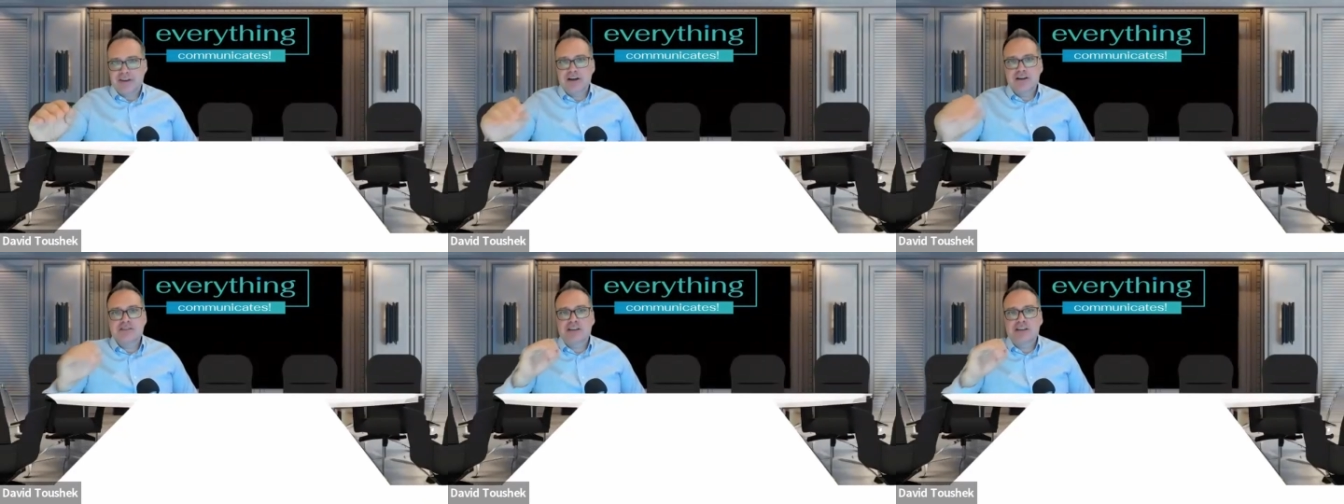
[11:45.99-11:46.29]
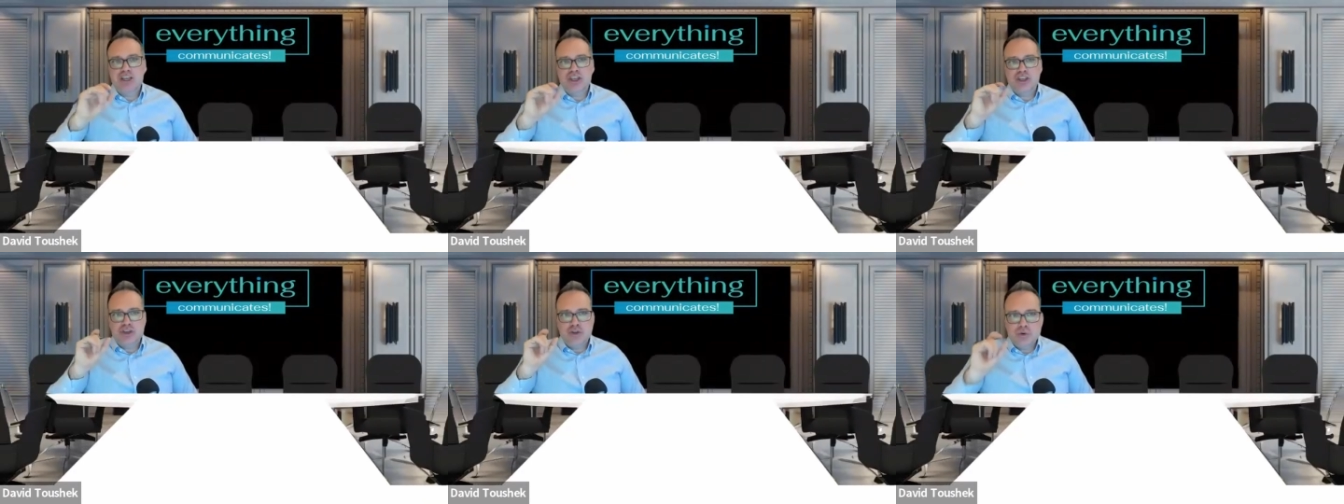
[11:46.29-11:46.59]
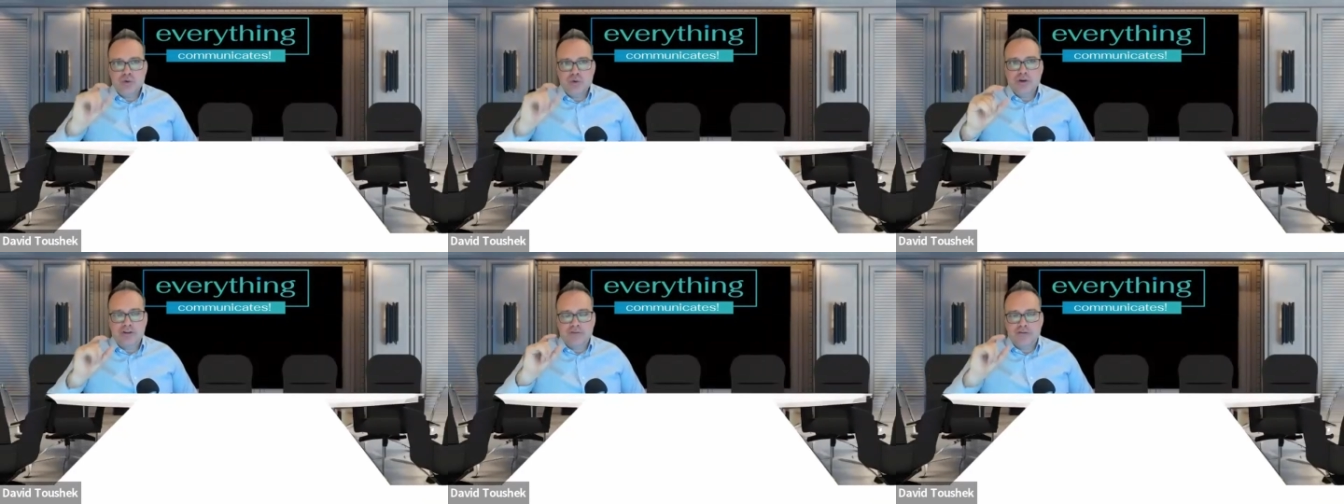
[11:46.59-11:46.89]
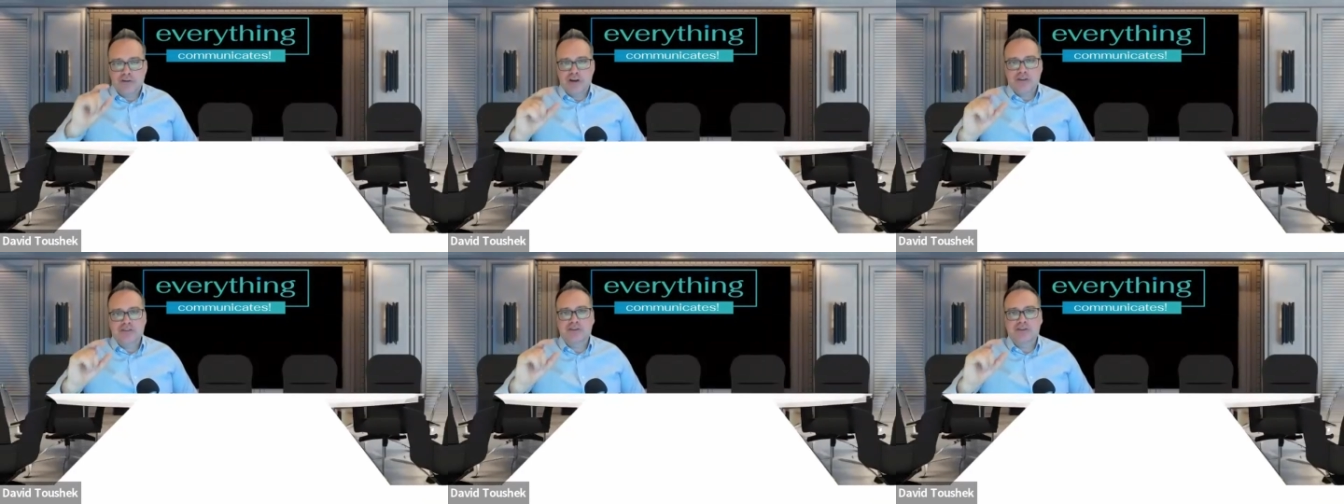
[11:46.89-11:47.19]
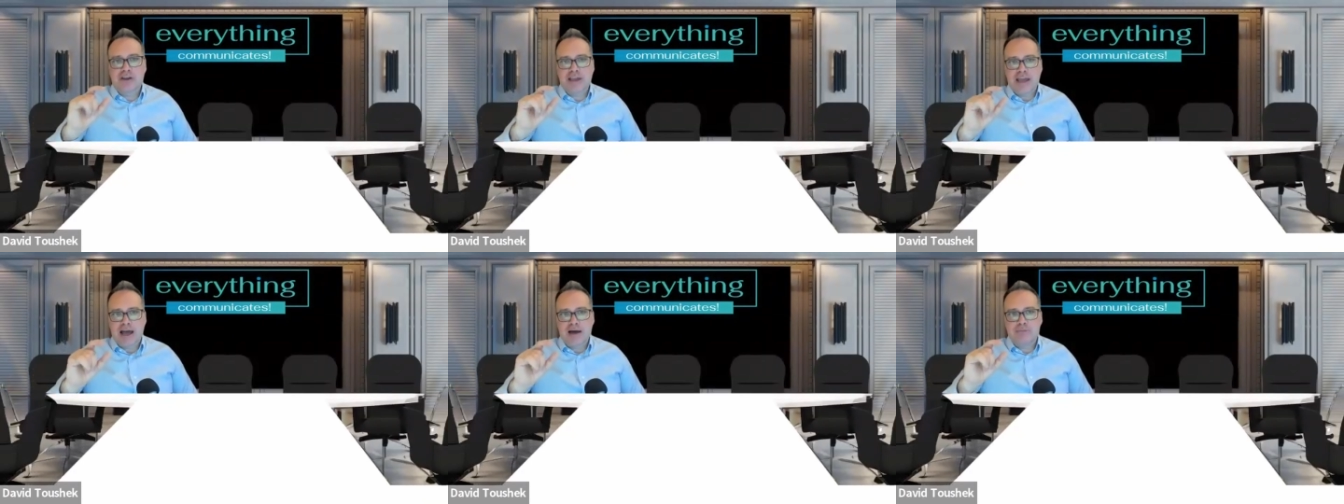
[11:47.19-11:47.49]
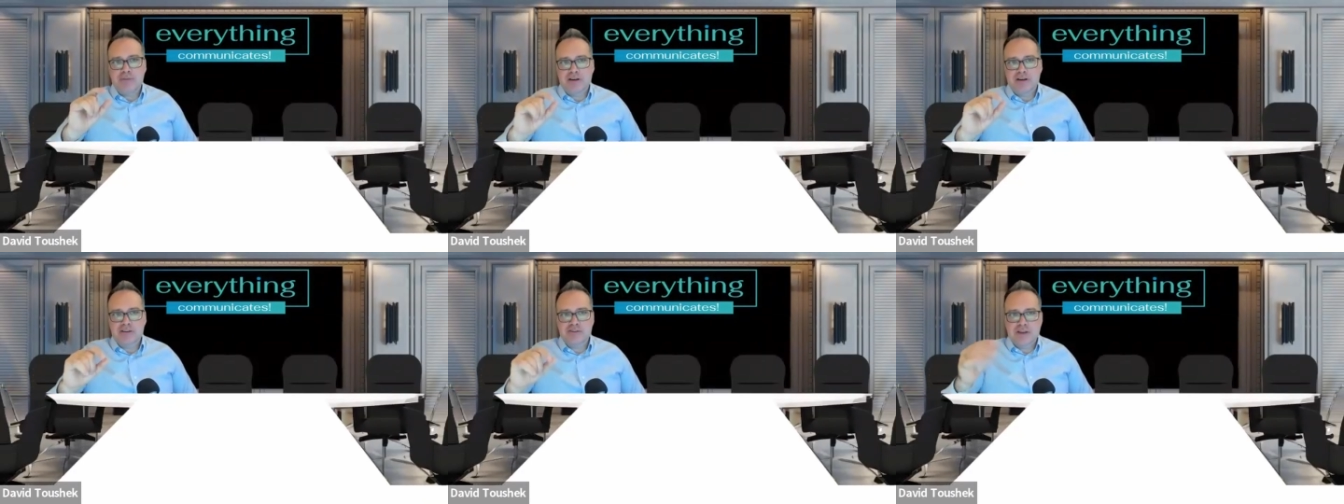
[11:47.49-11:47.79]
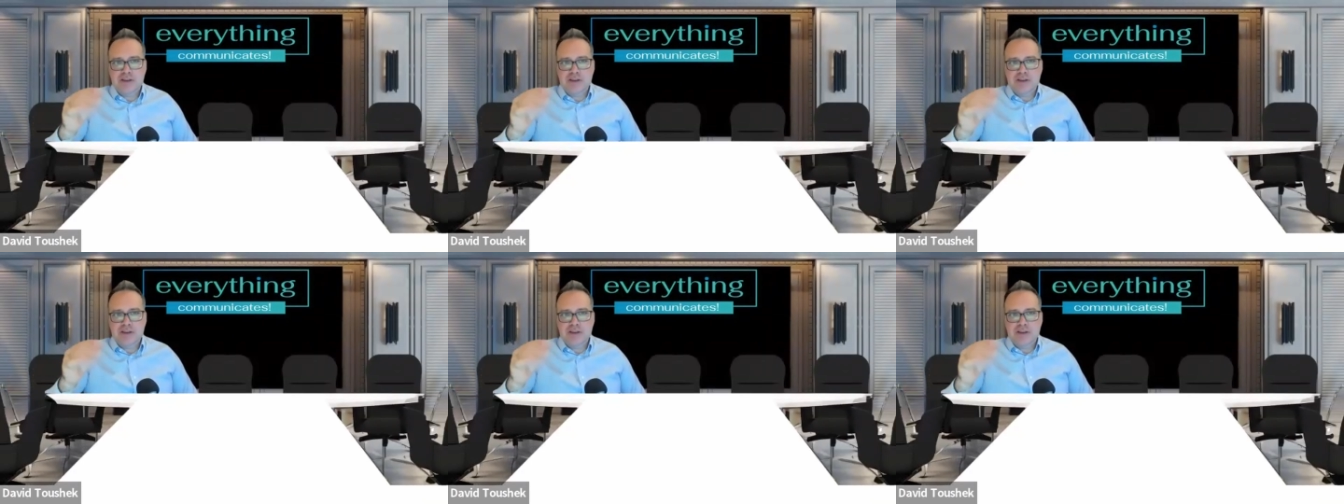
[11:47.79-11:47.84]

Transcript: There is a universal gap here.